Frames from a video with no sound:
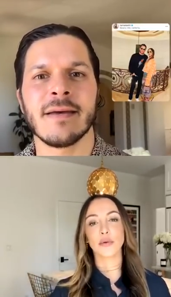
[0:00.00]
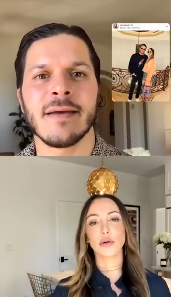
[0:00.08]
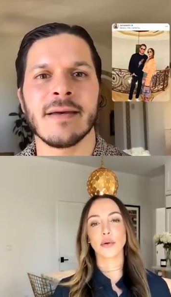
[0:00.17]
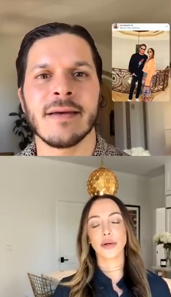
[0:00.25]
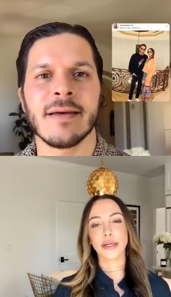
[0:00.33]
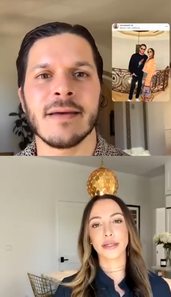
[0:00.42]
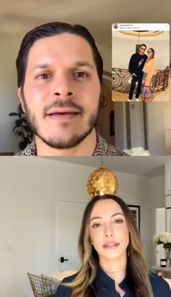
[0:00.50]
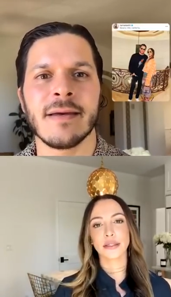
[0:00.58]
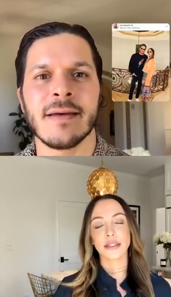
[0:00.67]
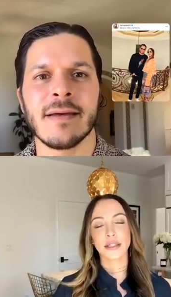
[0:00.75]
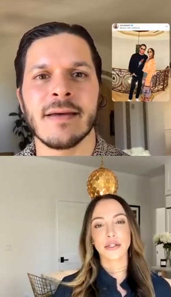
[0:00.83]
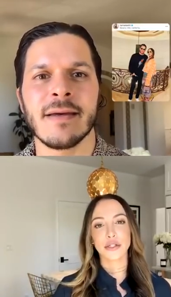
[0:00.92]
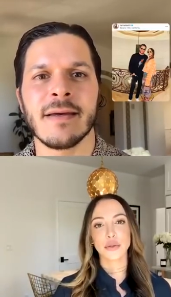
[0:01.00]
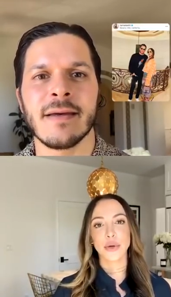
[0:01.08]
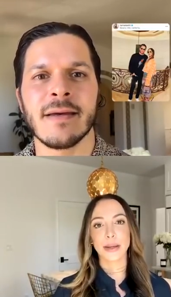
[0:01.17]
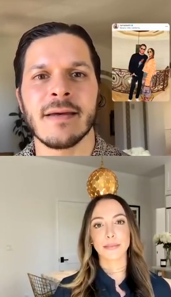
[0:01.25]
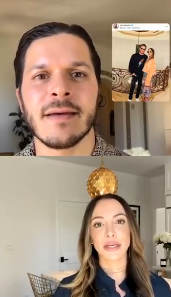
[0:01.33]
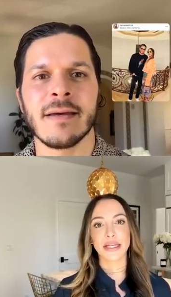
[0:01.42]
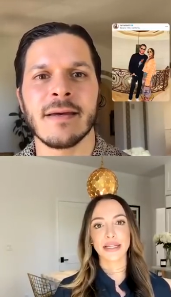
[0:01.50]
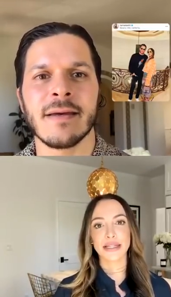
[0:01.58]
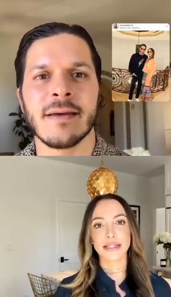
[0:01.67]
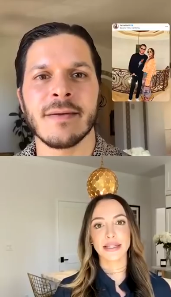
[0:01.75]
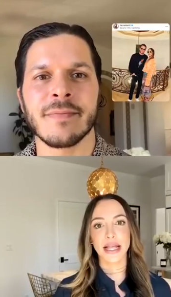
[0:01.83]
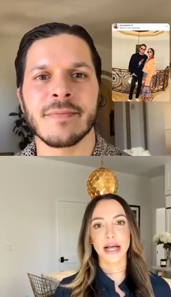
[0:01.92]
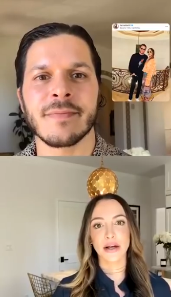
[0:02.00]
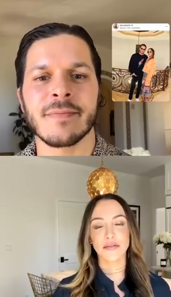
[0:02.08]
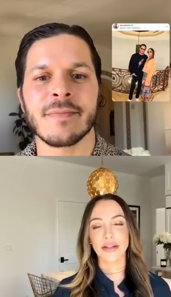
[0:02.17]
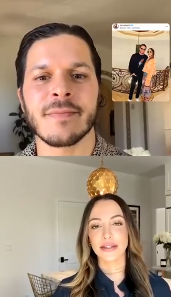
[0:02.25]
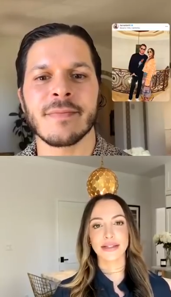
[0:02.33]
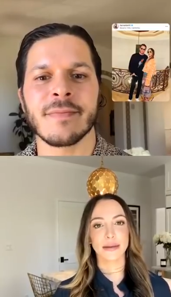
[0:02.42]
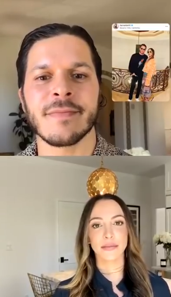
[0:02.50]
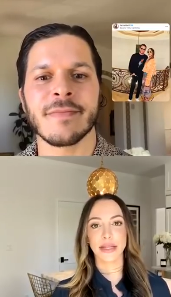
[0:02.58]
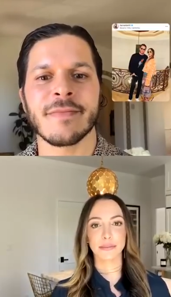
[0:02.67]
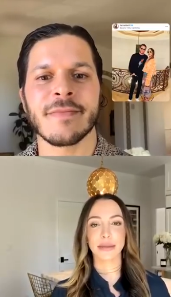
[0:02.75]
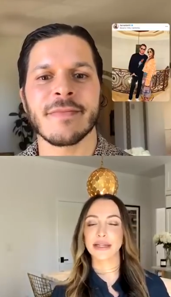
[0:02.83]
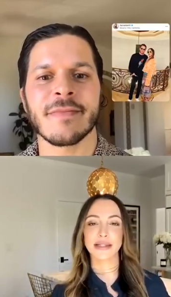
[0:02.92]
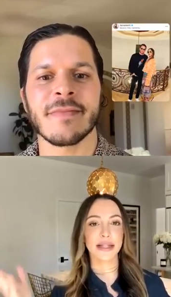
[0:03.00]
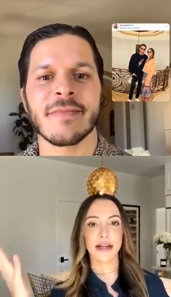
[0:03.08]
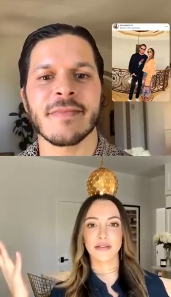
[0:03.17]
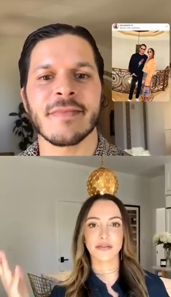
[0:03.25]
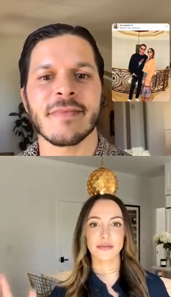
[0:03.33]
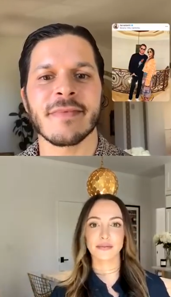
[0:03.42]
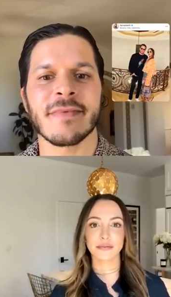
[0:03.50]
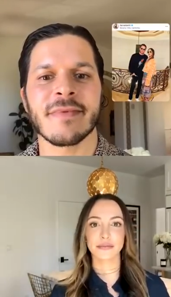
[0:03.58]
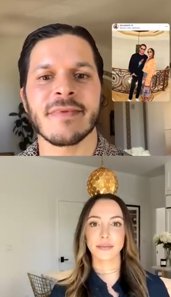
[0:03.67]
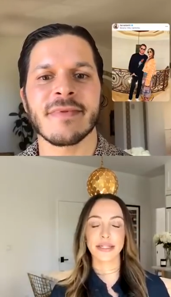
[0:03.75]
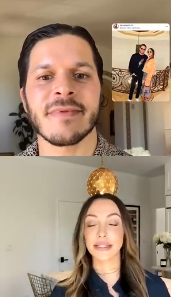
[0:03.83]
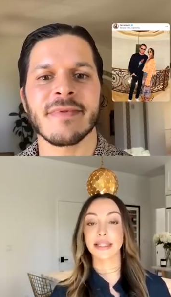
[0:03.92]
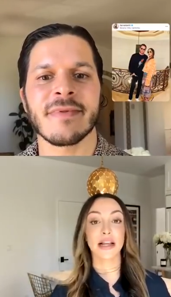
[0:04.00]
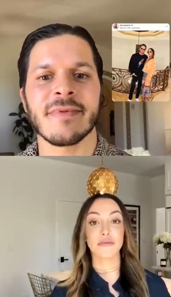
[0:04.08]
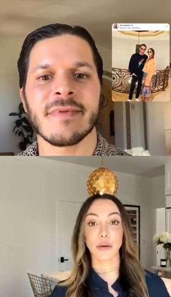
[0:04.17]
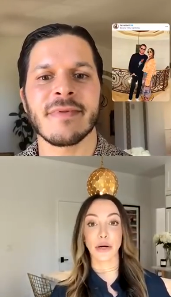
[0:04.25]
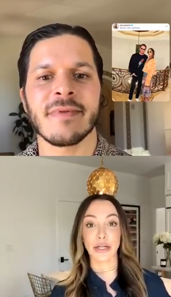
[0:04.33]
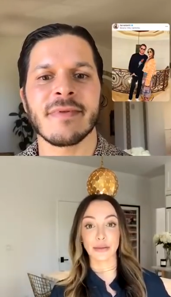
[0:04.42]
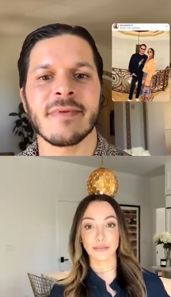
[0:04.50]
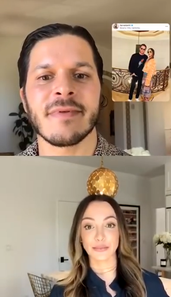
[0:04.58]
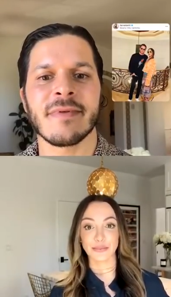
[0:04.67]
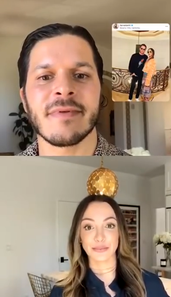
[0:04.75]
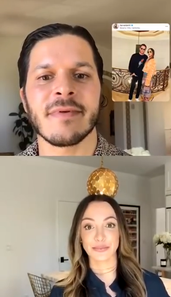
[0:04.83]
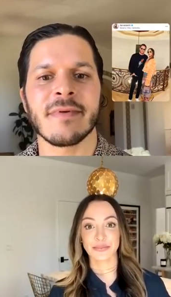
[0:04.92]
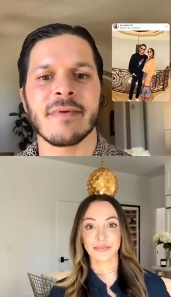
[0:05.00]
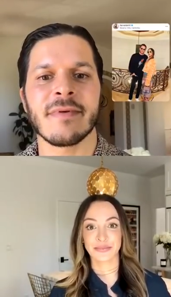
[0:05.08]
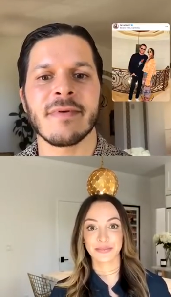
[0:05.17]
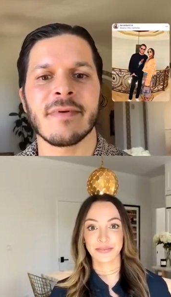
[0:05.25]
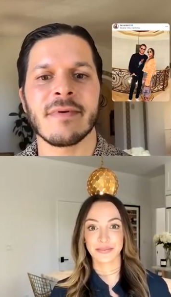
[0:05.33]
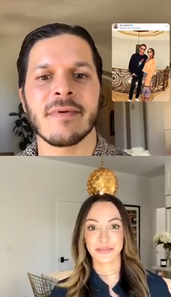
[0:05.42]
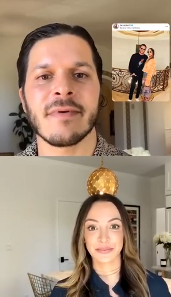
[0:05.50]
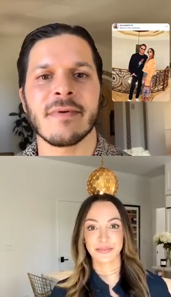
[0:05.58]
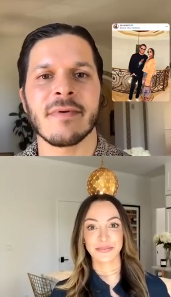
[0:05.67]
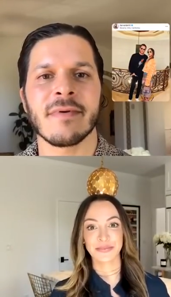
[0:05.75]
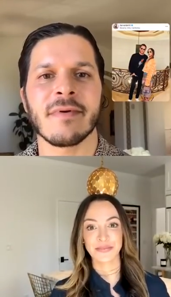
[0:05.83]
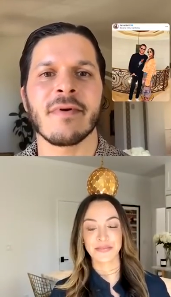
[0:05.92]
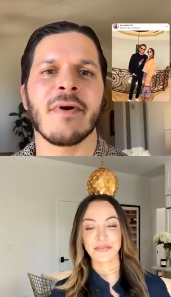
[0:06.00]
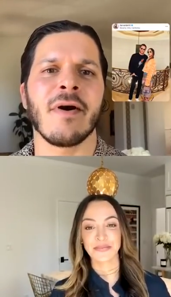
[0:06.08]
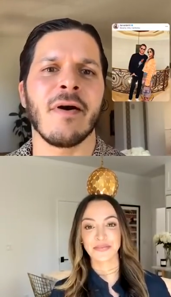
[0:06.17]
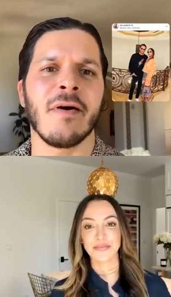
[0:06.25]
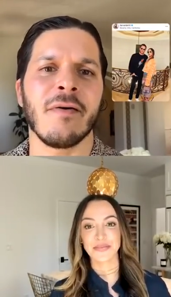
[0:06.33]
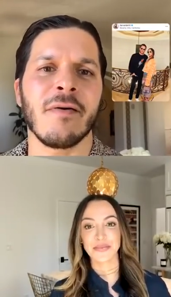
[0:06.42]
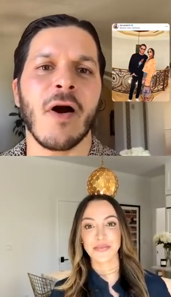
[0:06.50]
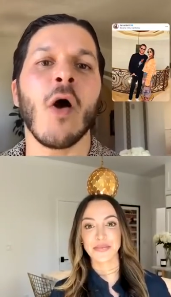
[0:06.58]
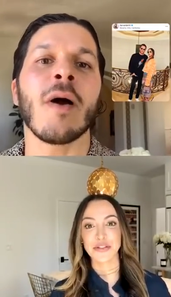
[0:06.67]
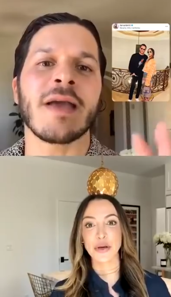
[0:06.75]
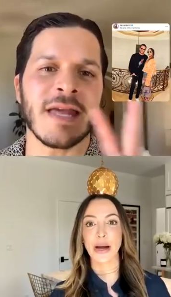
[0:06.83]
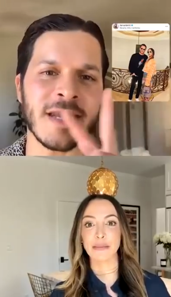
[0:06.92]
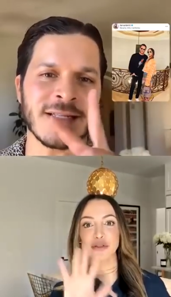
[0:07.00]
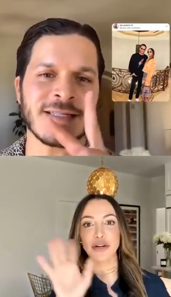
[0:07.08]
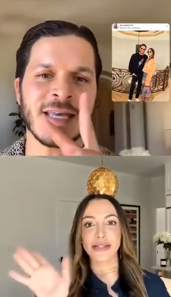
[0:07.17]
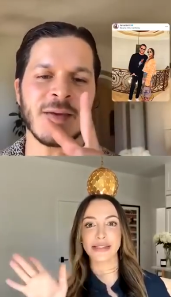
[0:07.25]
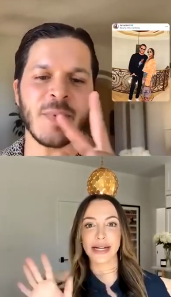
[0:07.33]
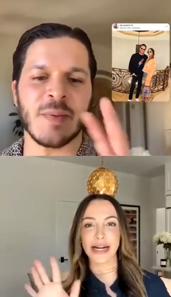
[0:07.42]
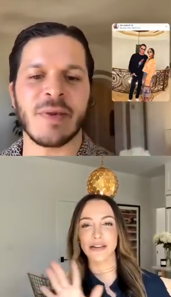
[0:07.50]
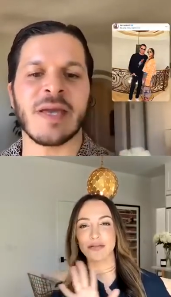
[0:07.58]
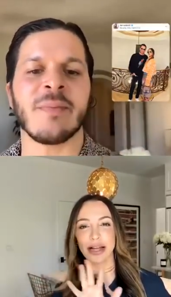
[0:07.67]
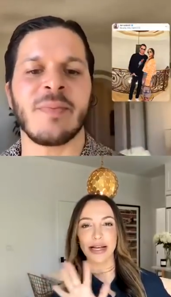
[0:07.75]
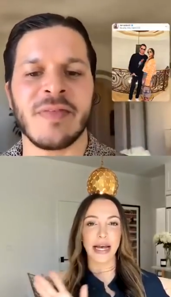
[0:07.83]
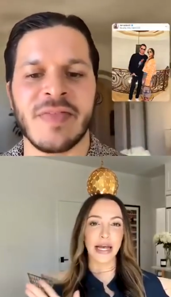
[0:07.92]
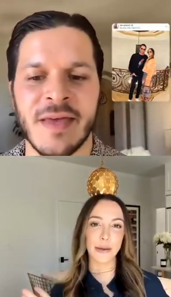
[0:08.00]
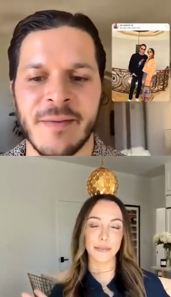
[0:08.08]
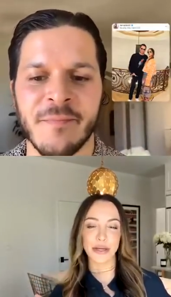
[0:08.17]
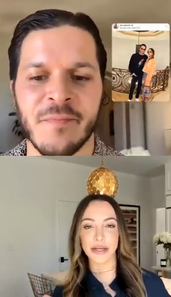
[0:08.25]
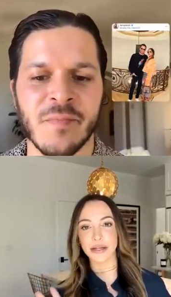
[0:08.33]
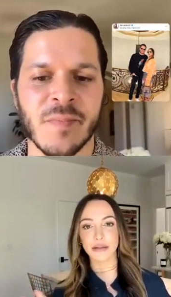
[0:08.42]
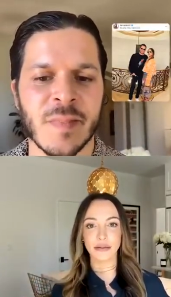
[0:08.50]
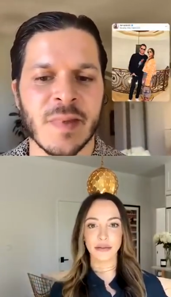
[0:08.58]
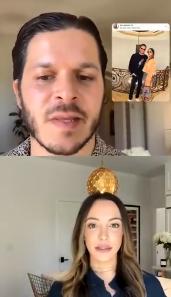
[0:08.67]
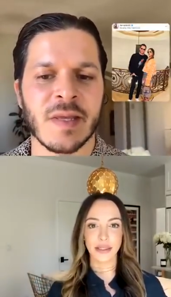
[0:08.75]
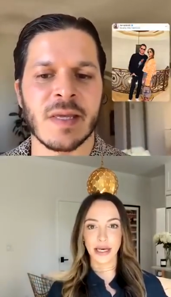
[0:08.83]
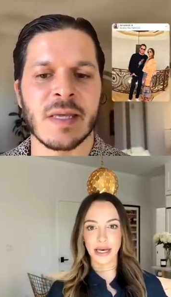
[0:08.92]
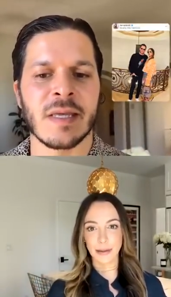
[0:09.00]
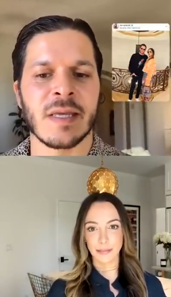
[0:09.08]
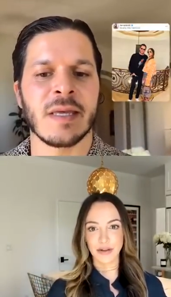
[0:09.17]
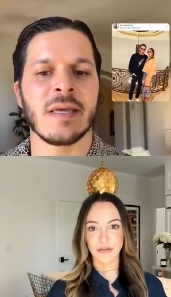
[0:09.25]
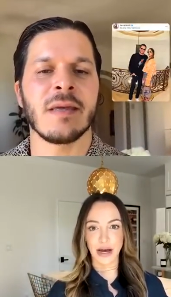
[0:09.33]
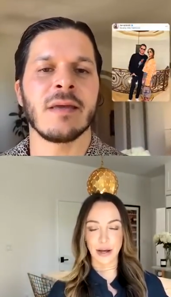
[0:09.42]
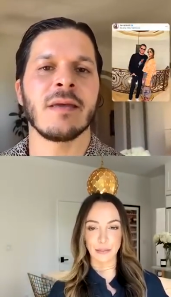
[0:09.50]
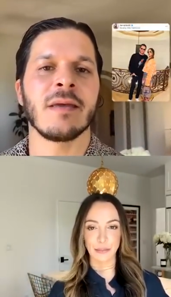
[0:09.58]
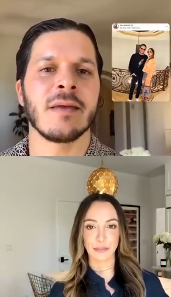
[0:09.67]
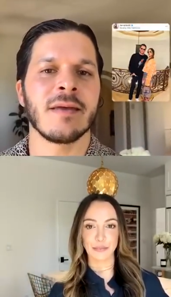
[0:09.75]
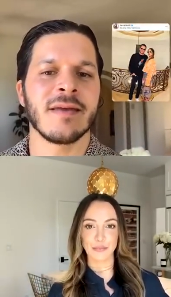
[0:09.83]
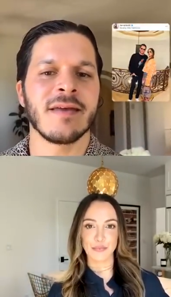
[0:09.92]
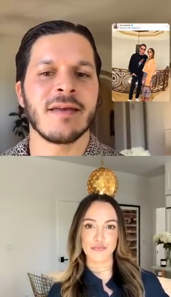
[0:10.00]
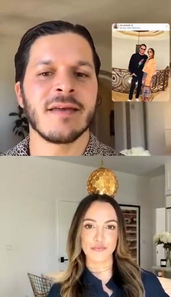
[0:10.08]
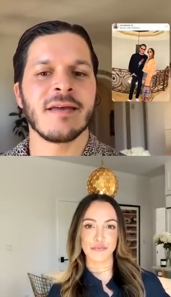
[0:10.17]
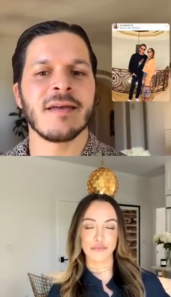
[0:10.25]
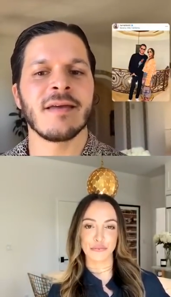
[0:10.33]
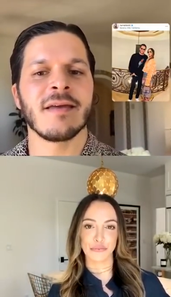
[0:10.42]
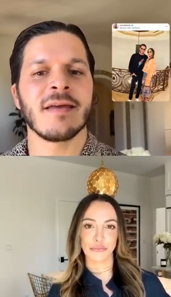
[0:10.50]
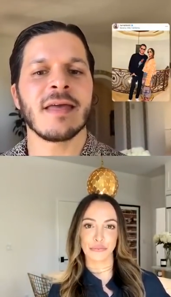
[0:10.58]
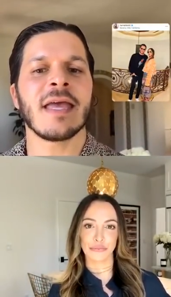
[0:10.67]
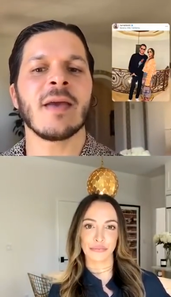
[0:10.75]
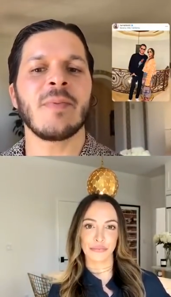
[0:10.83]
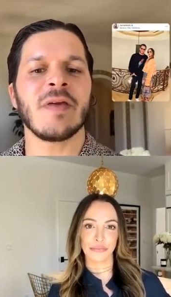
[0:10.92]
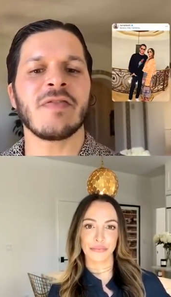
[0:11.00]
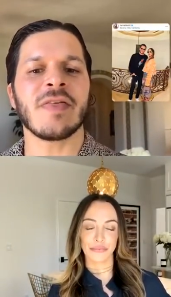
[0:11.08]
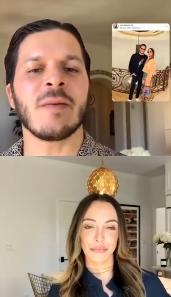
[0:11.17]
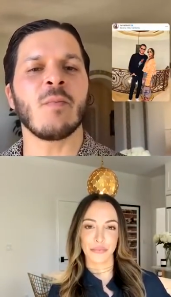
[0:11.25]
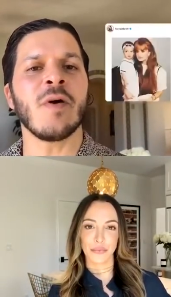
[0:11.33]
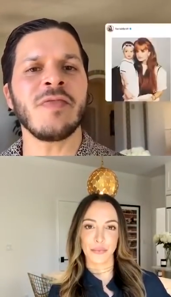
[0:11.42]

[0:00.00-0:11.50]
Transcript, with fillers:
Speaker 1: going to a peace, love, and something peace, love, peace and love party. Oh,
Speaker 2: oh, oh I get. So I'm dressed kind of like a
Speaker 1: hippie, a hippie vibe.
Speaker 2: Hippie theme. What the